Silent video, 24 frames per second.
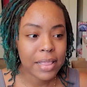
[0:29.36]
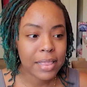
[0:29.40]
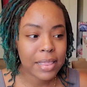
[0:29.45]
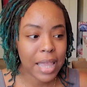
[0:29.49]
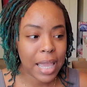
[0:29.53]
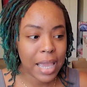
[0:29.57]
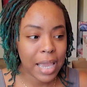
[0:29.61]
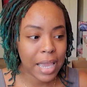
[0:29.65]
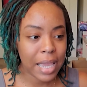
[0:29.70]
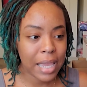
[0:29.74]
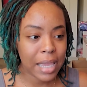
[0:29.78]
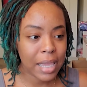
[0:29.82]

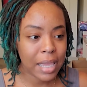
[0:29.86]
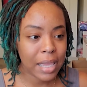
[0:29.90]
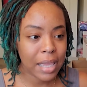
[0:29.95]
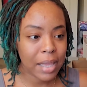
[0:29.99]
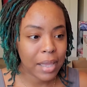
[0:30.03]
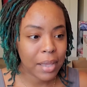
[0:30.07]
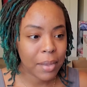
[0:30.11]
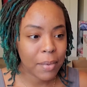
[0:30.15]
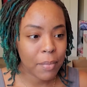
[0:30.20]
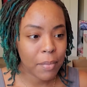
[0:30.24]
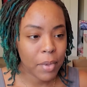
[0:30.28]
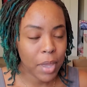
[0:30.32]

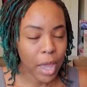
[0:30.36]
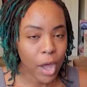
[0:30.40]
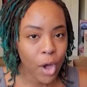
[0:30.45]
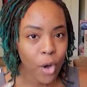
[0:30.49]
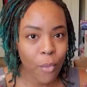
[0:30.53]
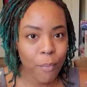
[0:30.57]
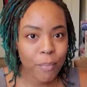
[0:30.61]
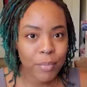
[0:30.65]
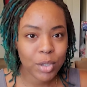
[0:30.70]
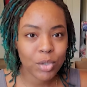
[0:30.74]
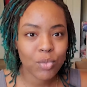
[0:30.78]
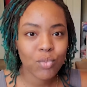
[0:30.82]
they
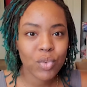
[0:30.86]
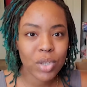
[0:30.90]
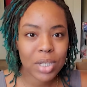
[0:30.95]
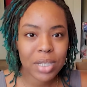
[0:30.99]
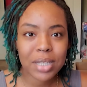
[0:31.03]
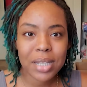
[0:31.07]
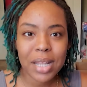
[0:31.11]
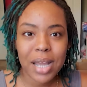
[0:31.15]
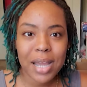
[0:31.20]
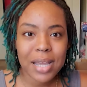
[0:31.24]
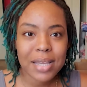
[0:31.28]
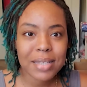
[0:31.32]
helped me
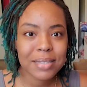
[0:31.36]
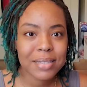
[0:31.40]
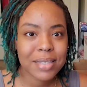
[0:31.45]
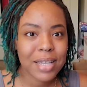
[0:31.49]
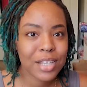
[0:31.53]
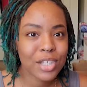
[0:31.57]
realize